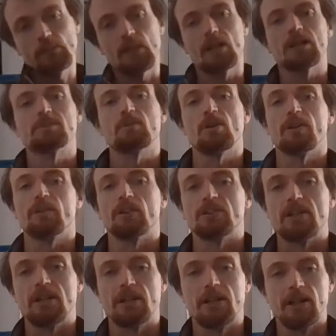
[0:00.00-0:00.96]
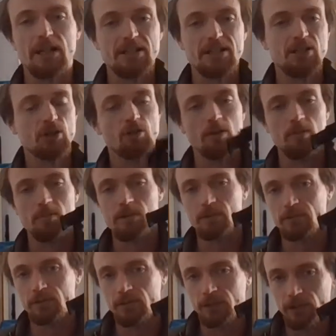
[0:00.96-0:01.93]
that's my first aid kit. That's the group
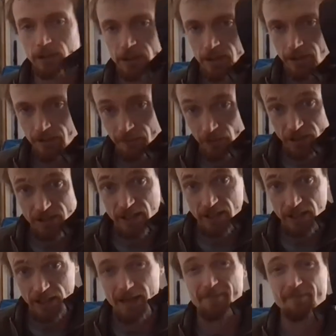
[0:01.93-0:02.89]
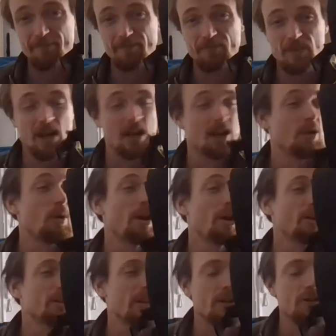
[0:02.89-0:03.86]
first aid kit. And when
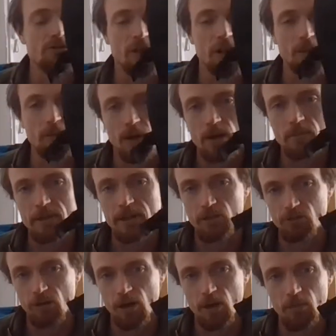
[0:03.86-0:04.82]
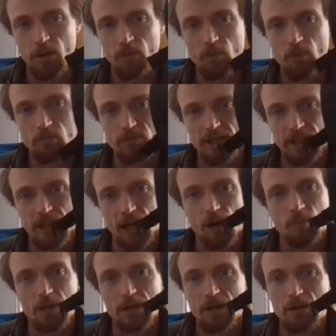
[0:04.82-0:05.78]
I say great, I mean great. I won't take that
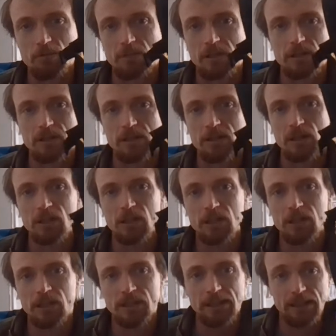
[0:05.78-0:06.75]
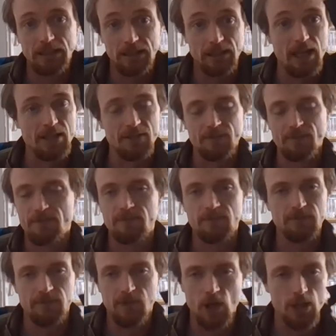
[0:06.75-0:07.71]
on my own because that's
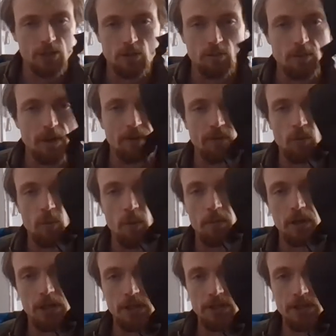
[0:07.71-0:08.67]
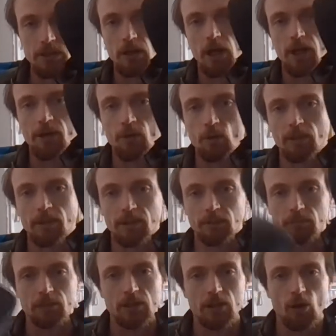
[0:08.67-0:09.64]
far too big for one person. I normally
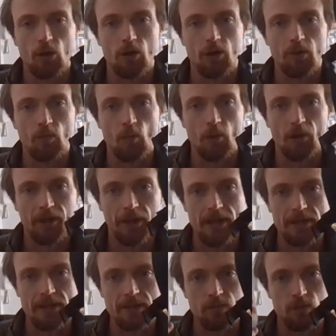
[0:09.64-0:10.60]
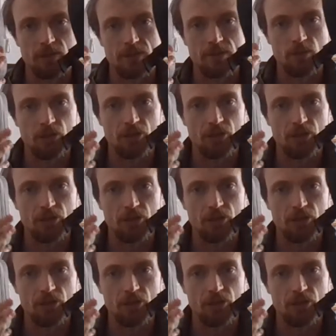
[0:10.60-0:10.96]
I got another one like this, what's in my